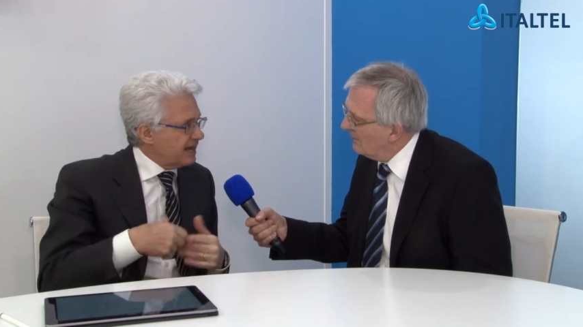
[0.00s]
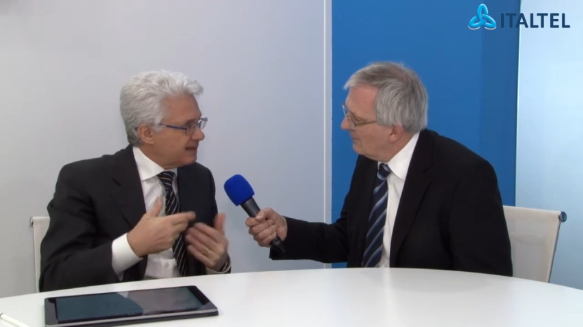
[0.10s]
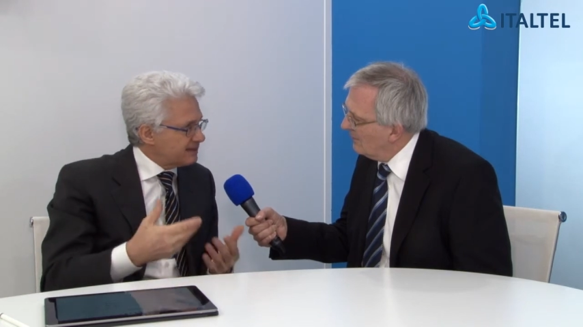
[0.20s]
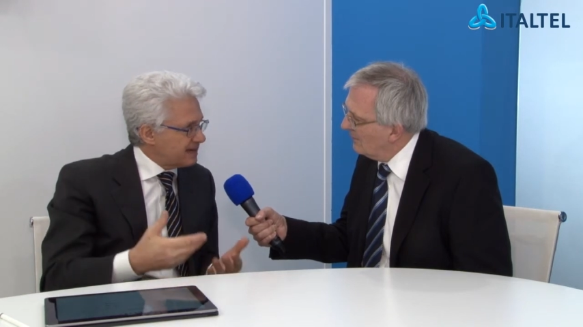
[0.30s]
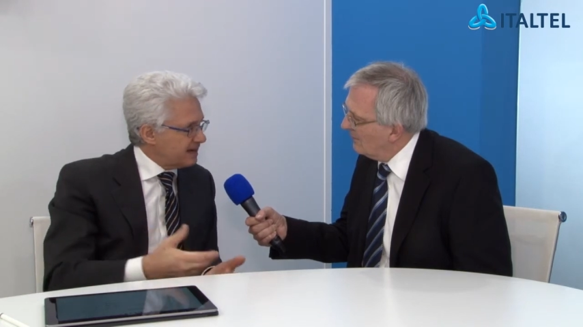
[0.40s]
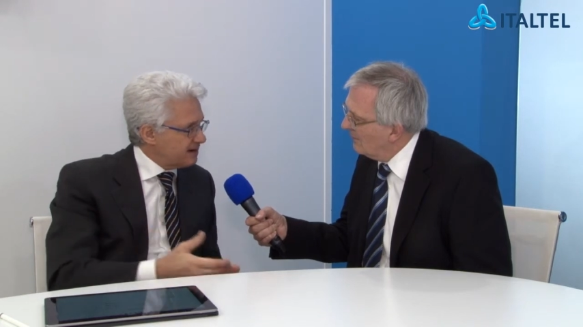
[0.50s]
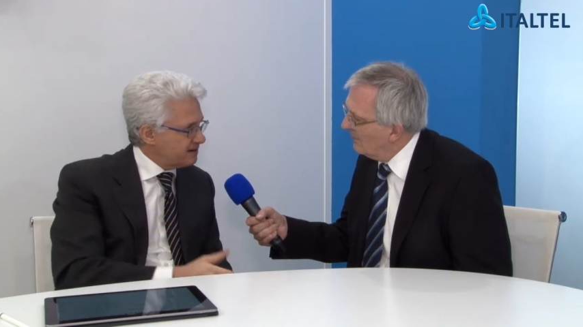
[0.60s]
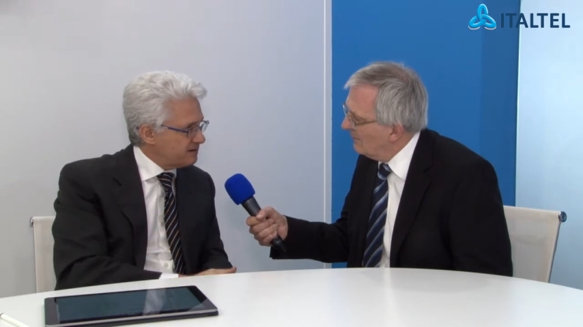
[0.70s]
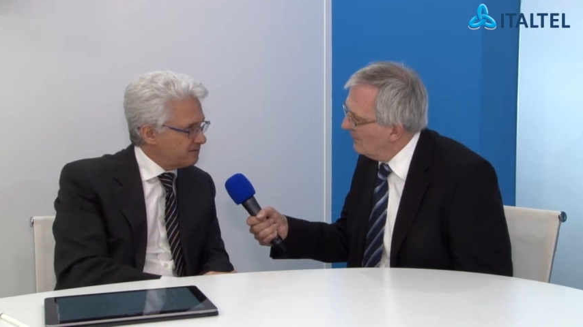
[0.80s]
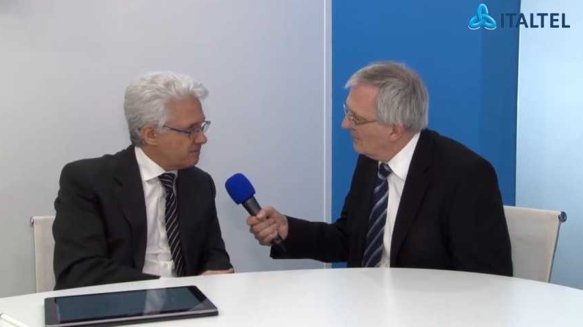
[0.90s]

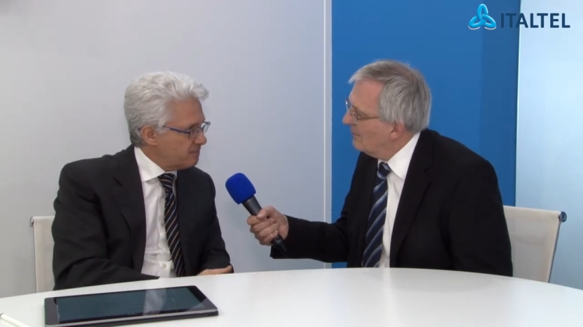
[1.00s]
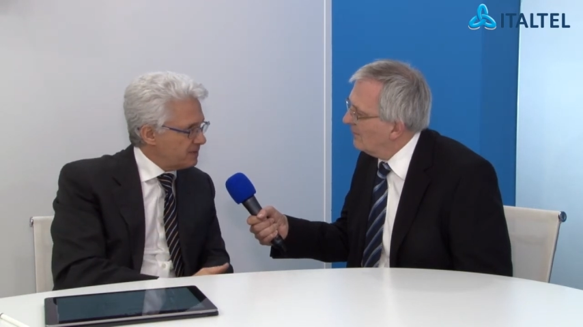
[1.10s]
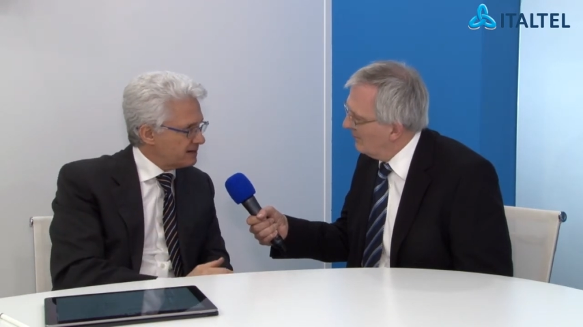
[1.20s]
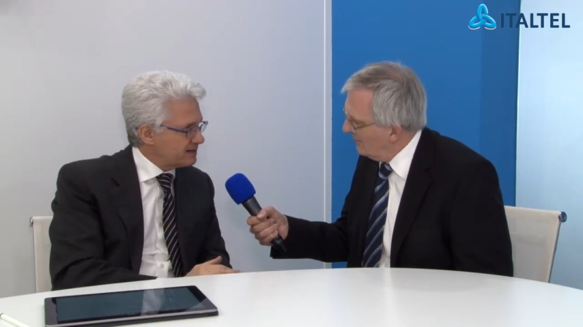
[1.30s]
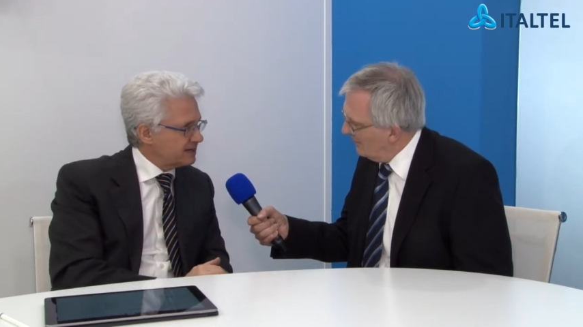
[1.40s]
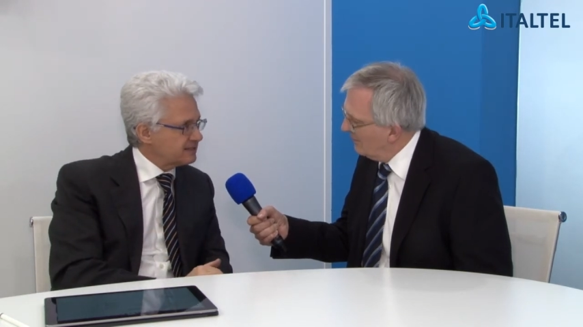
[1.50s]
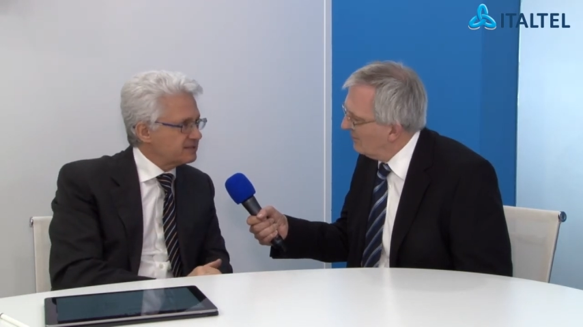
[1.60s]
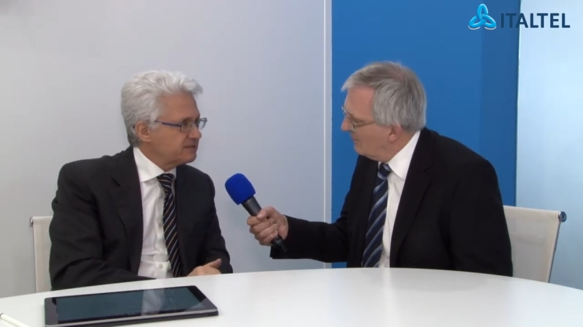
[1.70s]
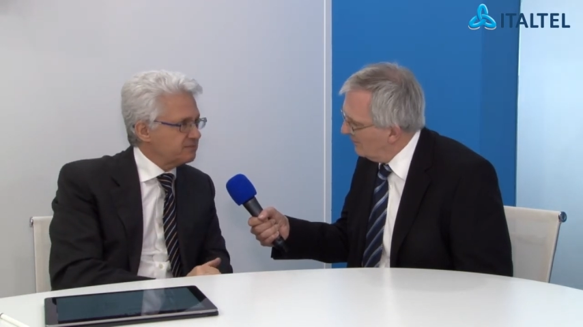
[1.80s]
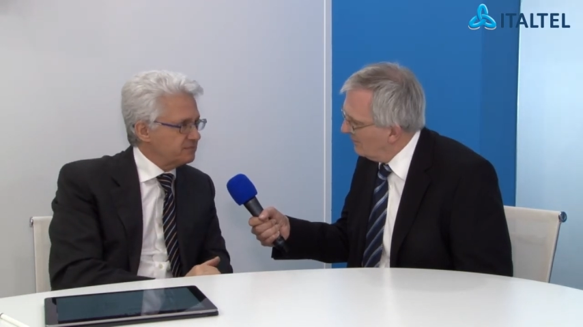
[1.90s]
Speaker 1: healthcare
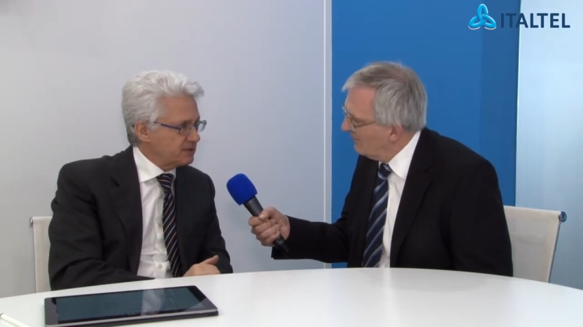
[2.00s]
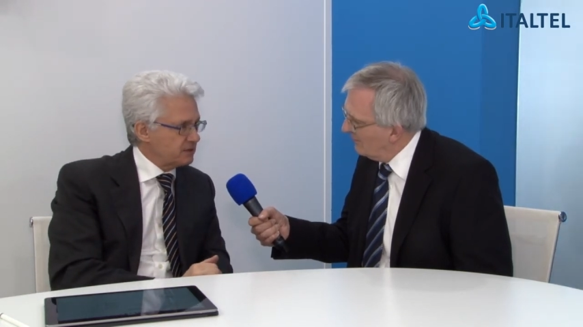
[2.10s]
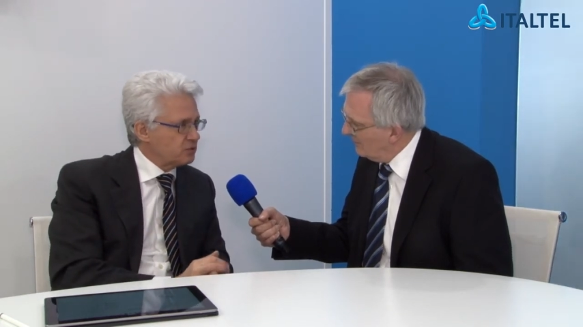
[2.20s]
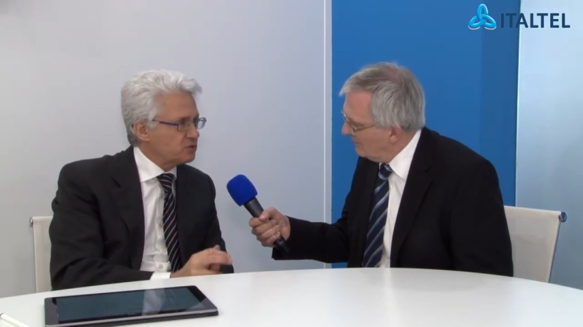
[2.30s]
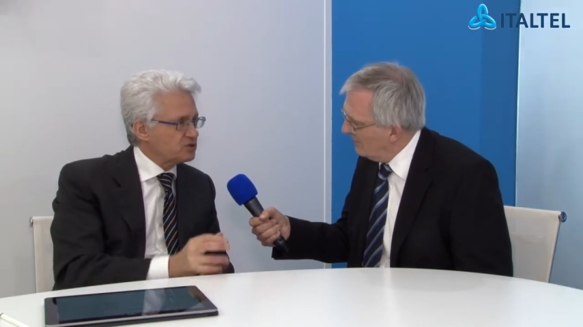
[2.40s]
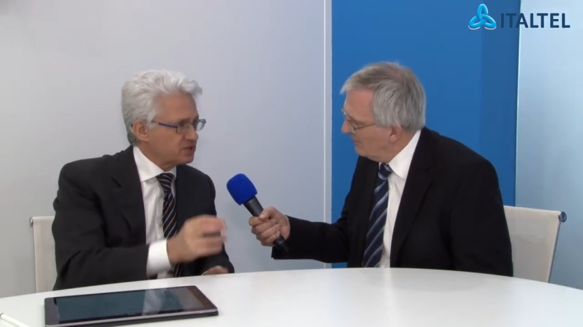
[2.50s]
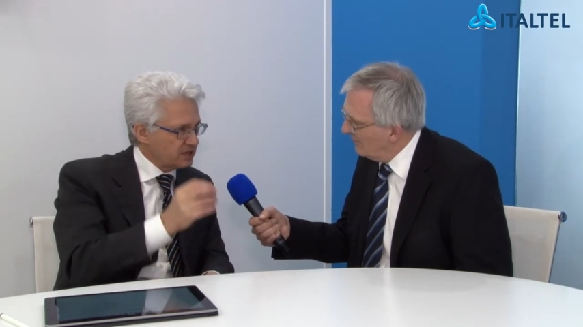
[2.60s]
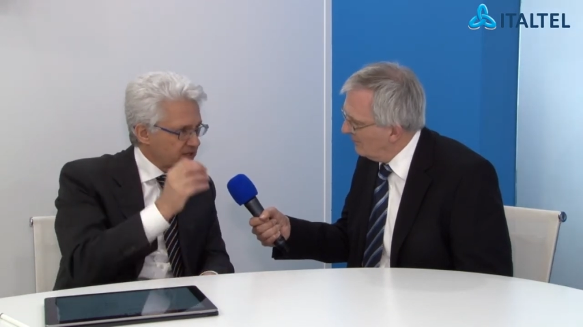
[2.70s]
market because uh,